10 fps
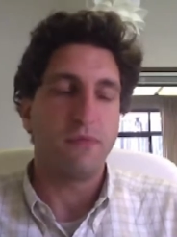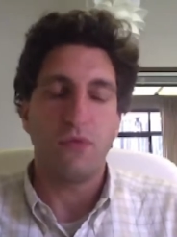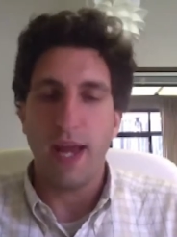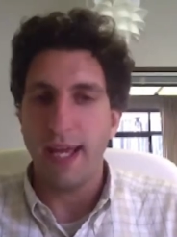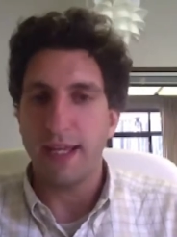
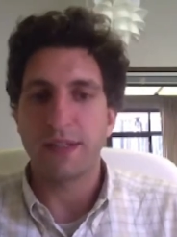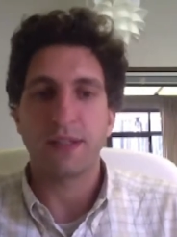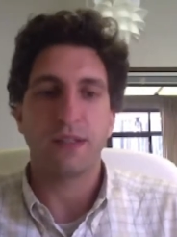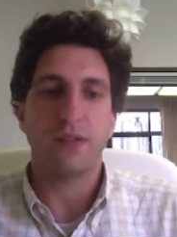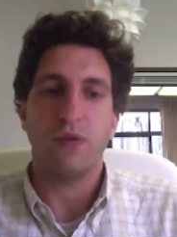
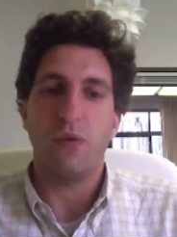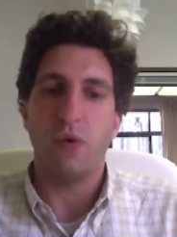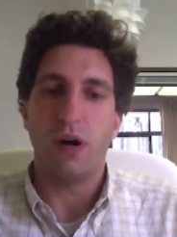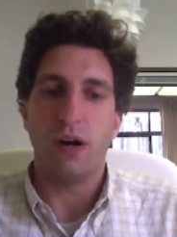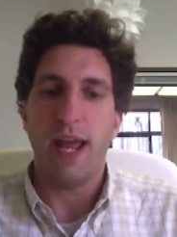race
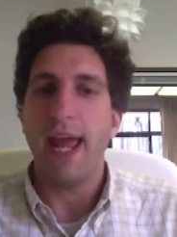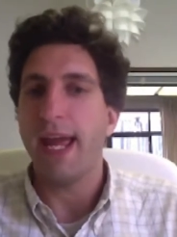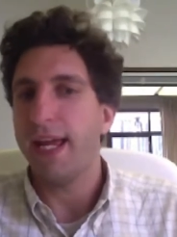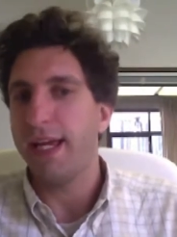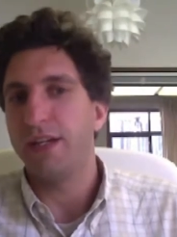or
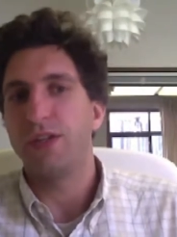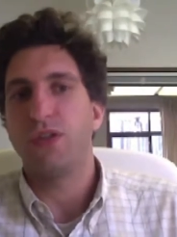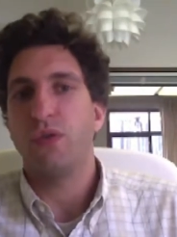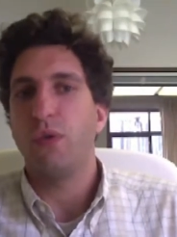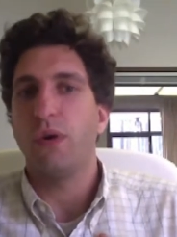
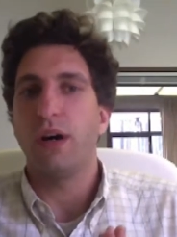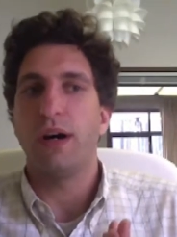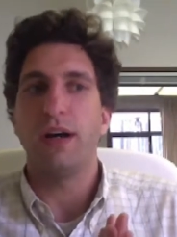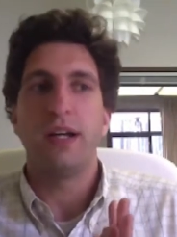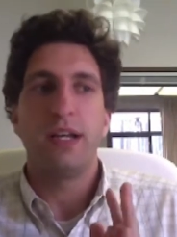age or,